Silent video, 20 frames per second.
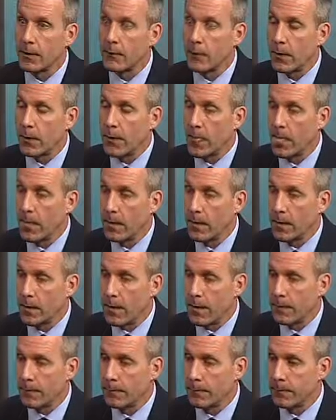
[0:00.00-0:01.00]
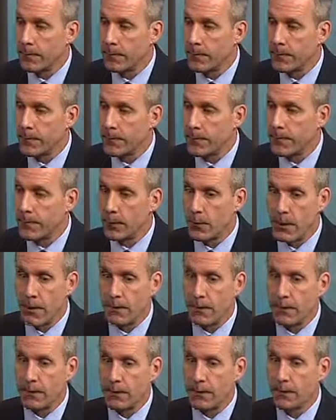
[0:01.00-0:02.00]
good point. Do you
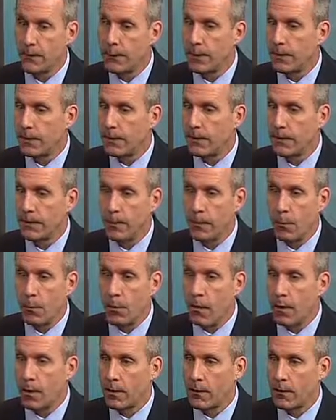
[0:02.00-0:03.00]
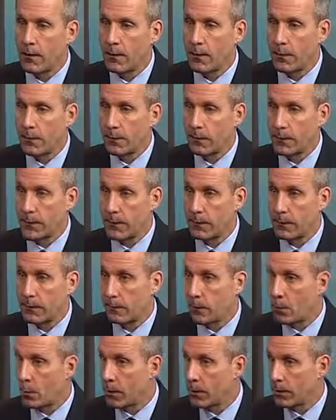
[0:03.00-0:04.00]
have any experience? Can you walk us through the steps
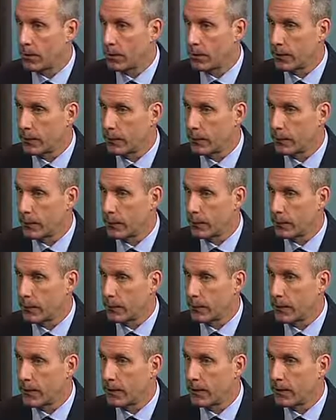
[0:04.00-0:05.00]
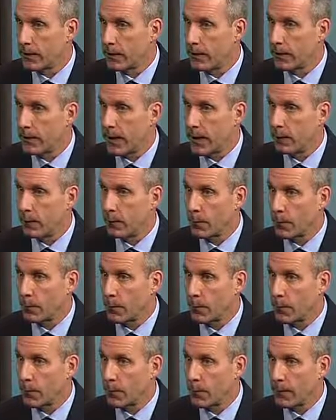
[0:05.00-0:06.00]
of what they could expect
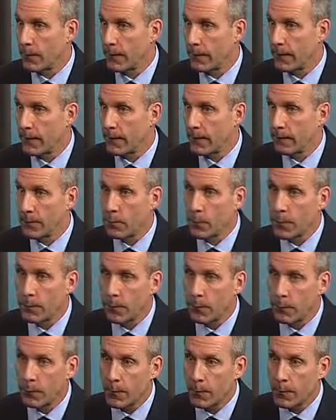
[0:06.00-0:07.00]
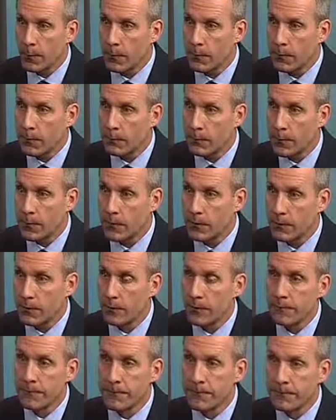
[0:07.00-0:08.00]
when they go to make that appointment with a
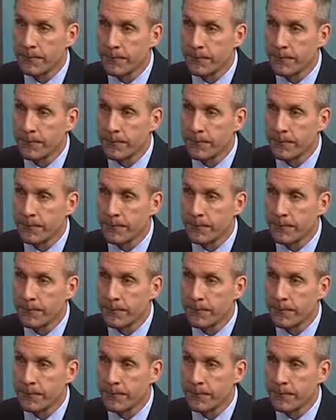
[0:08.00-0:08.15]
neurologist?